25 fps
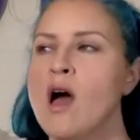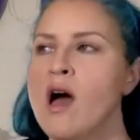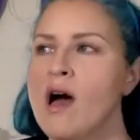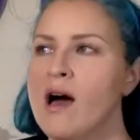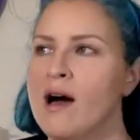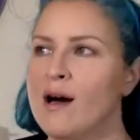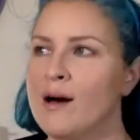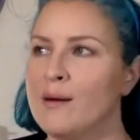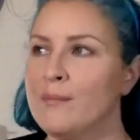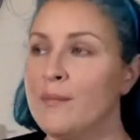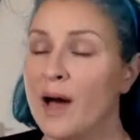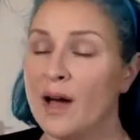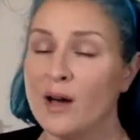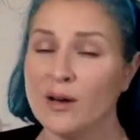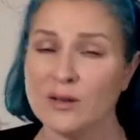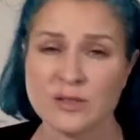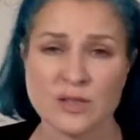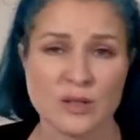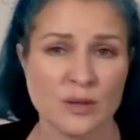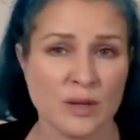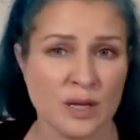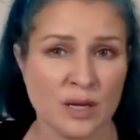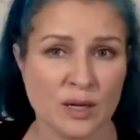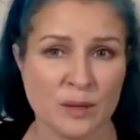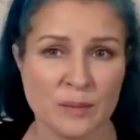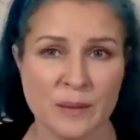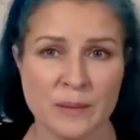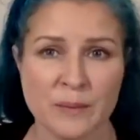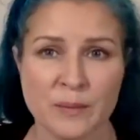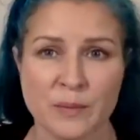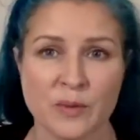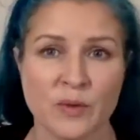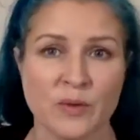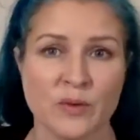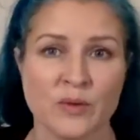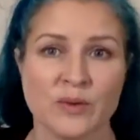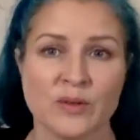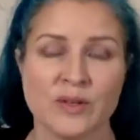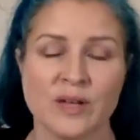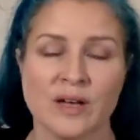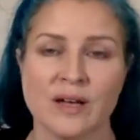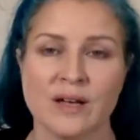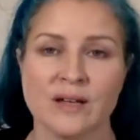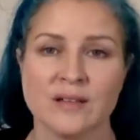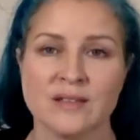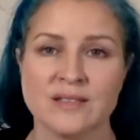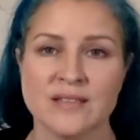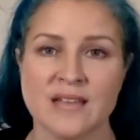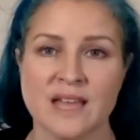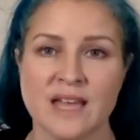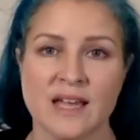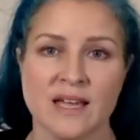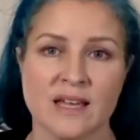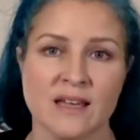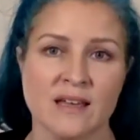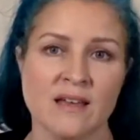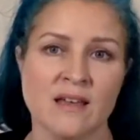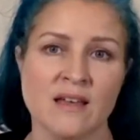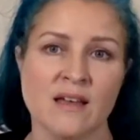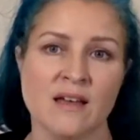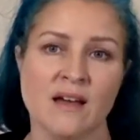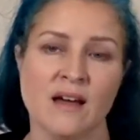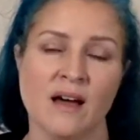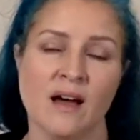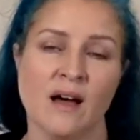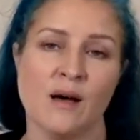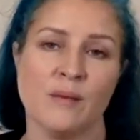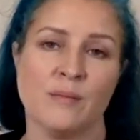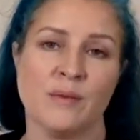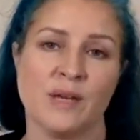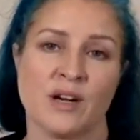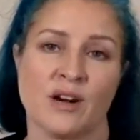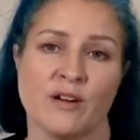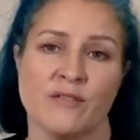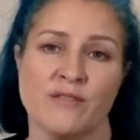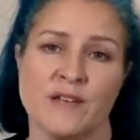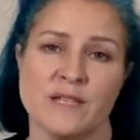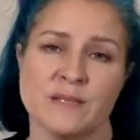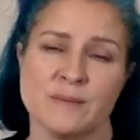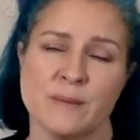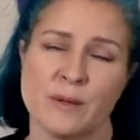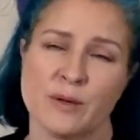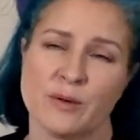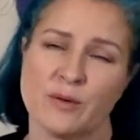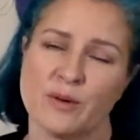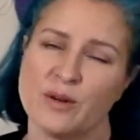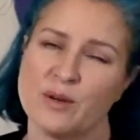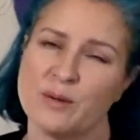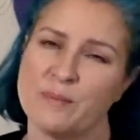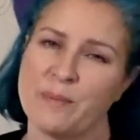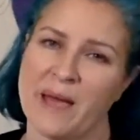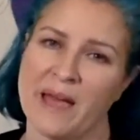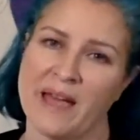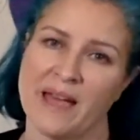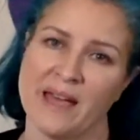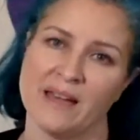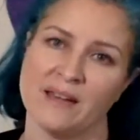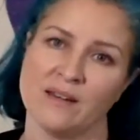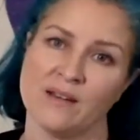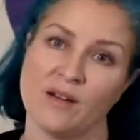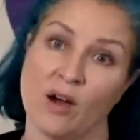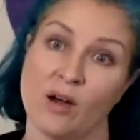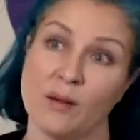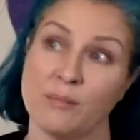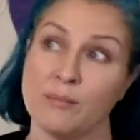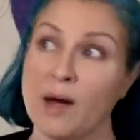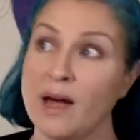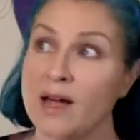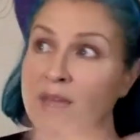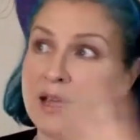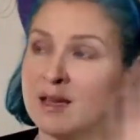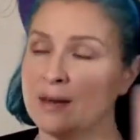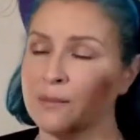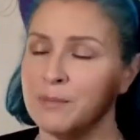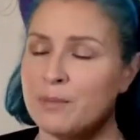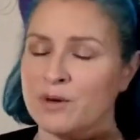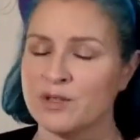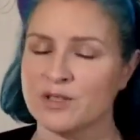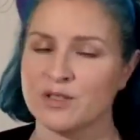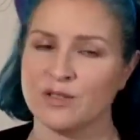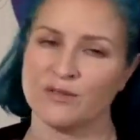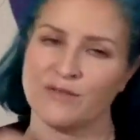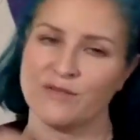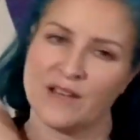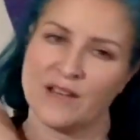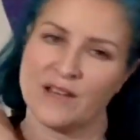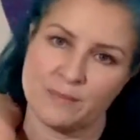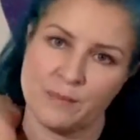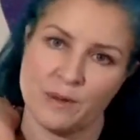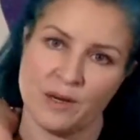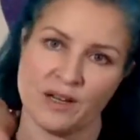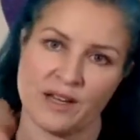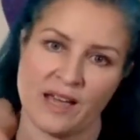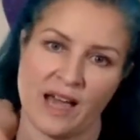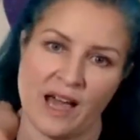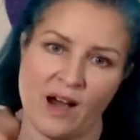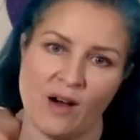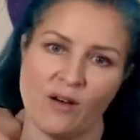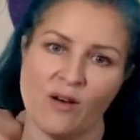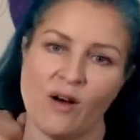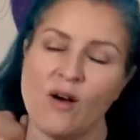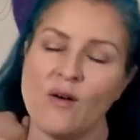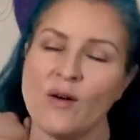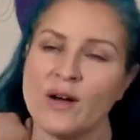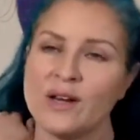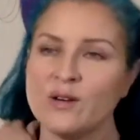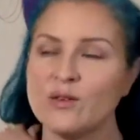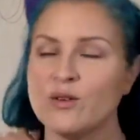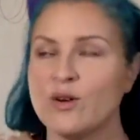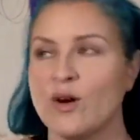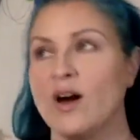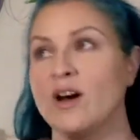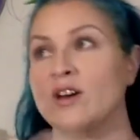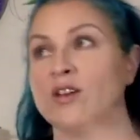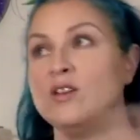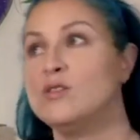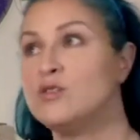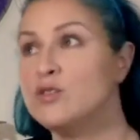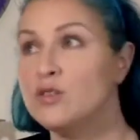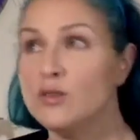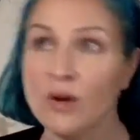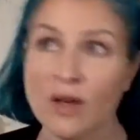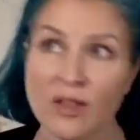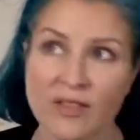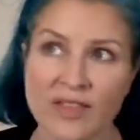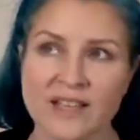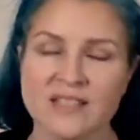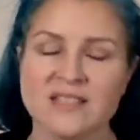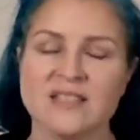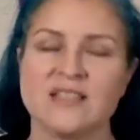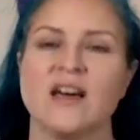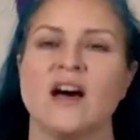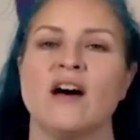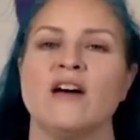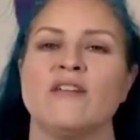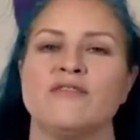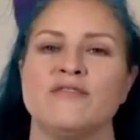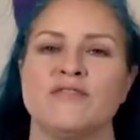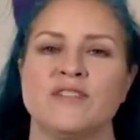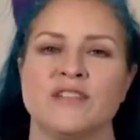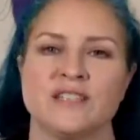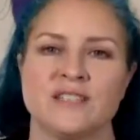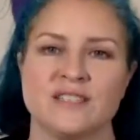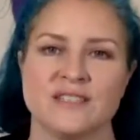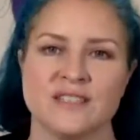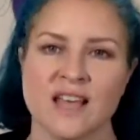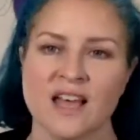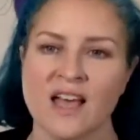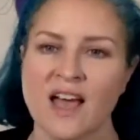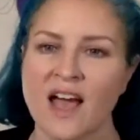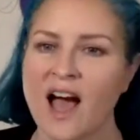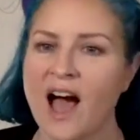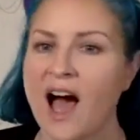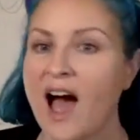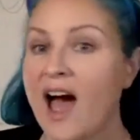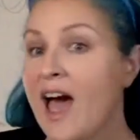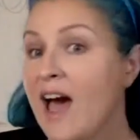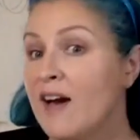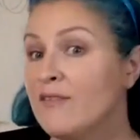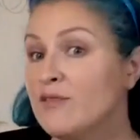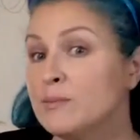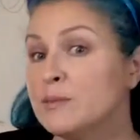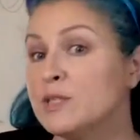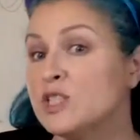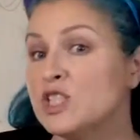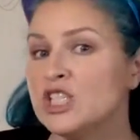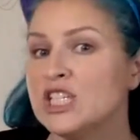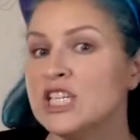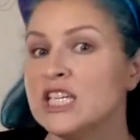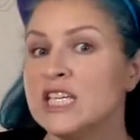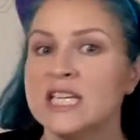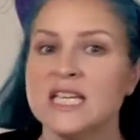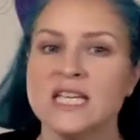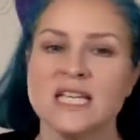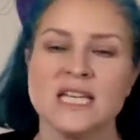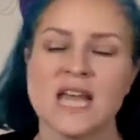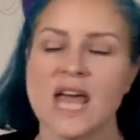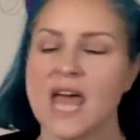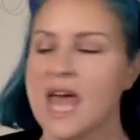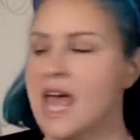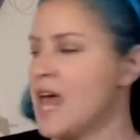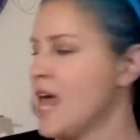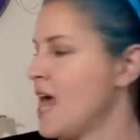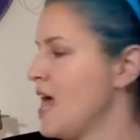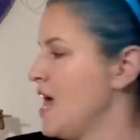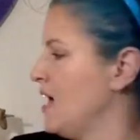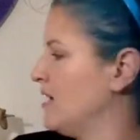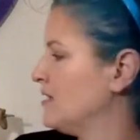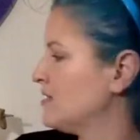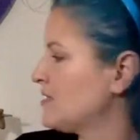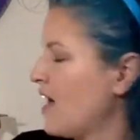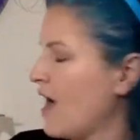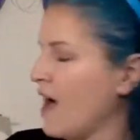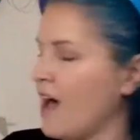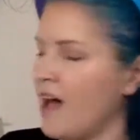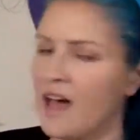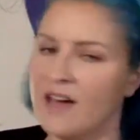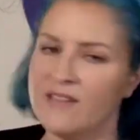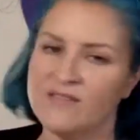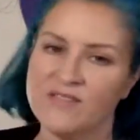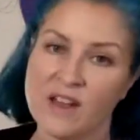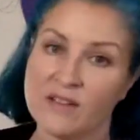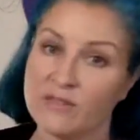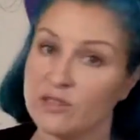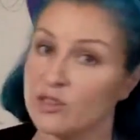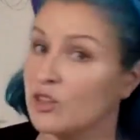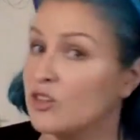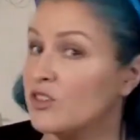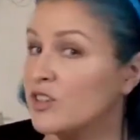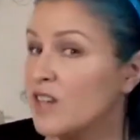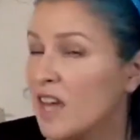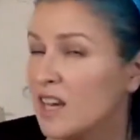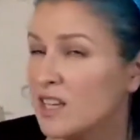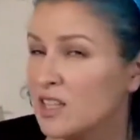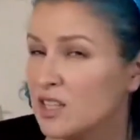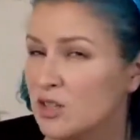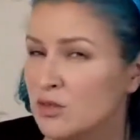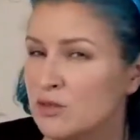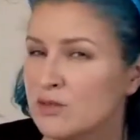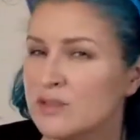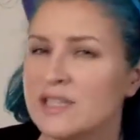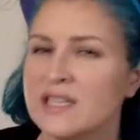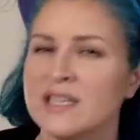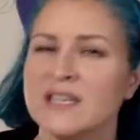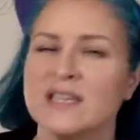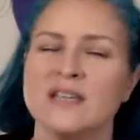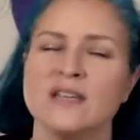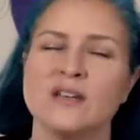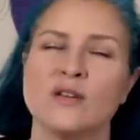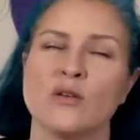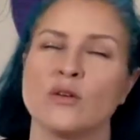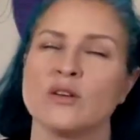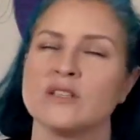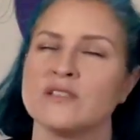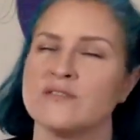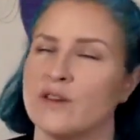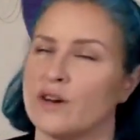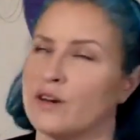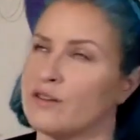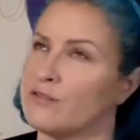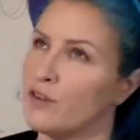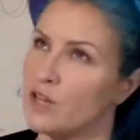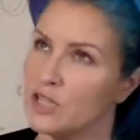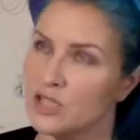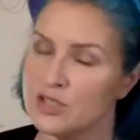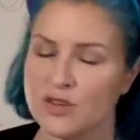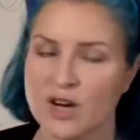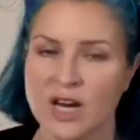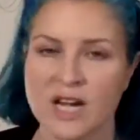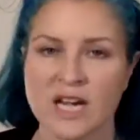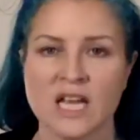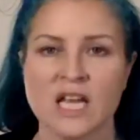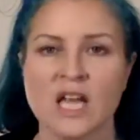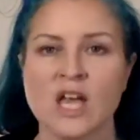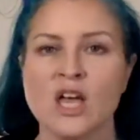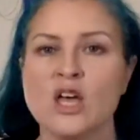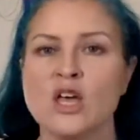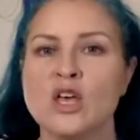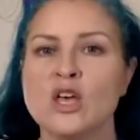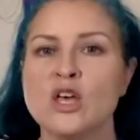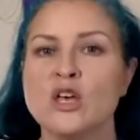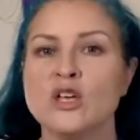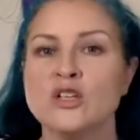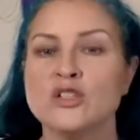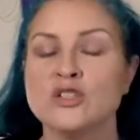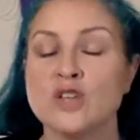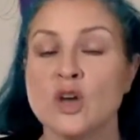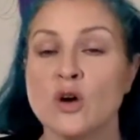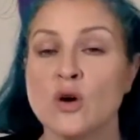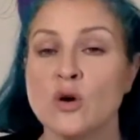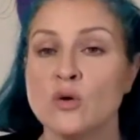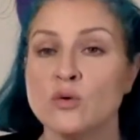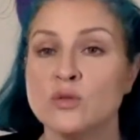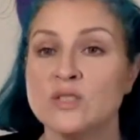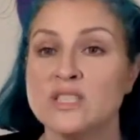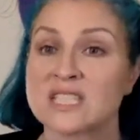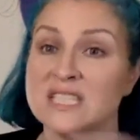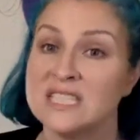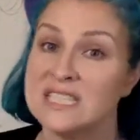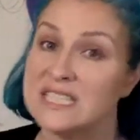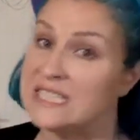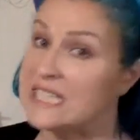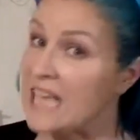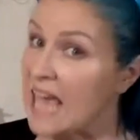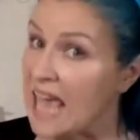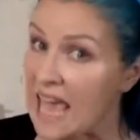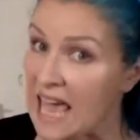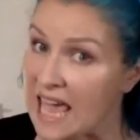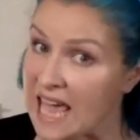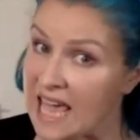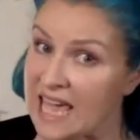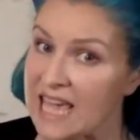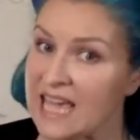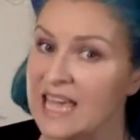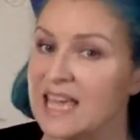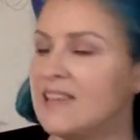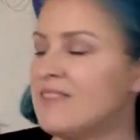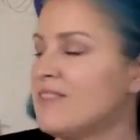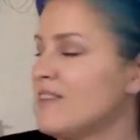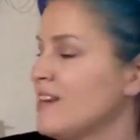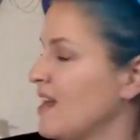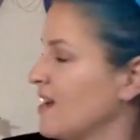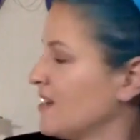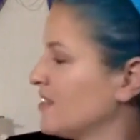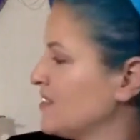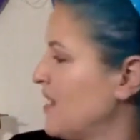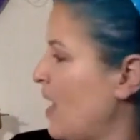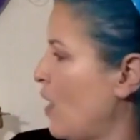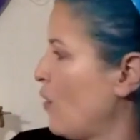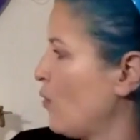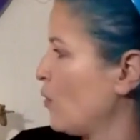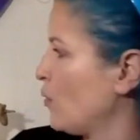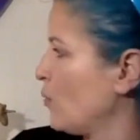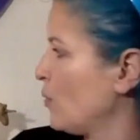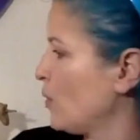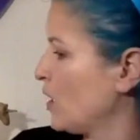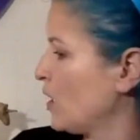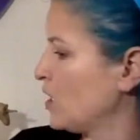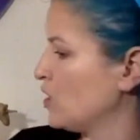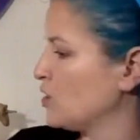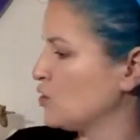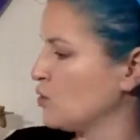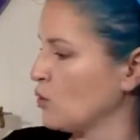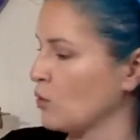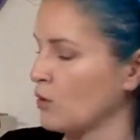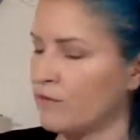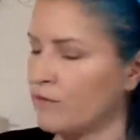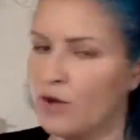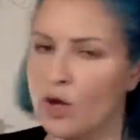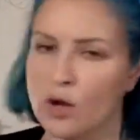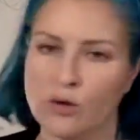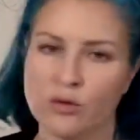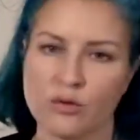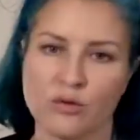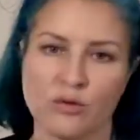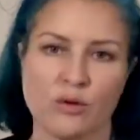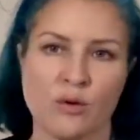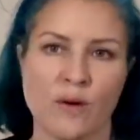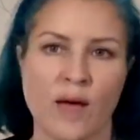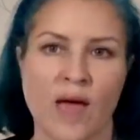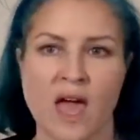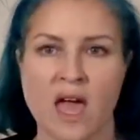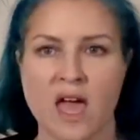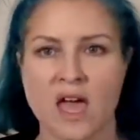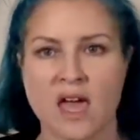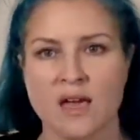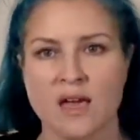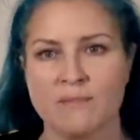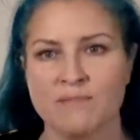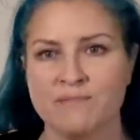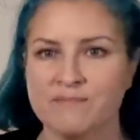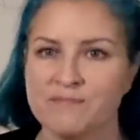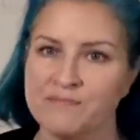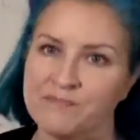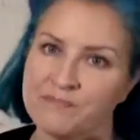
I also hear people saying, in our Facebook group and on my personal Facebook, how, oh, I don't know how you do all that stuff. It's, I have a machine and I've never learned how to use it, or it's very frustrating. So today, in the next hour, we're going to sort of go through a